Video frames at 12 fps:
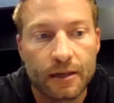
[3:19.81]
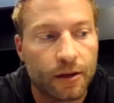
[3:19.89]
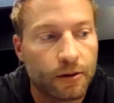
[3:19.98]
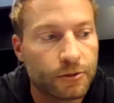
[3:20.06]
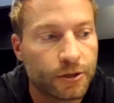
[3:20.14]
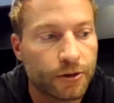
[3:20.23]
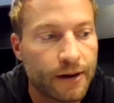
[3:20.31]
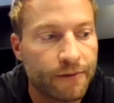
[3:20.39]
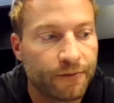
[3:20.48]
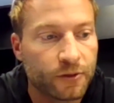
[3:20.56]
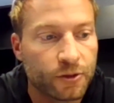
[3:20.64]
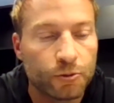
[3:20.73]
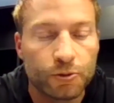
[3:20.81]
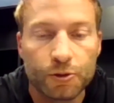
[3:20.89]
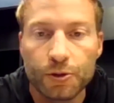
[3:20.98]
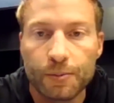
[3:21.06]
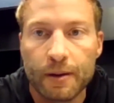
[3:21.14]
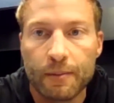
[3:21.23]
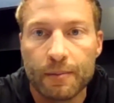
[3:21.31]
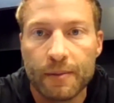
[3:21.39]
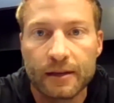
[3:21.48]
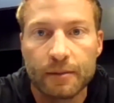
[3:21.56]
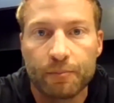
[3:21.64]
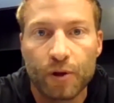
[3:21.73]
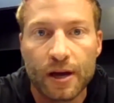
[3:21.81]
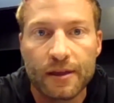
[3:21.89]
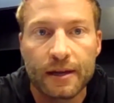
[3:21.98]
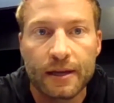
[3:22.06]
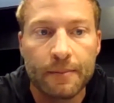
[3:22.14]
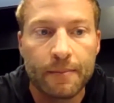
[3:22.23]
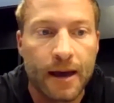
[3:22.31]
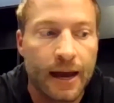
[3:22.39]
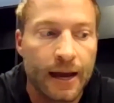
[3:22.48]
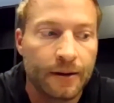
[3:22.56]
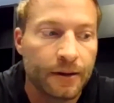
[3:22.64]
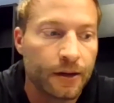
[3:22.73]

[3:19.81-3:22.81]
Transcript: I thought it was great for Tutu to be able to make the play that he made.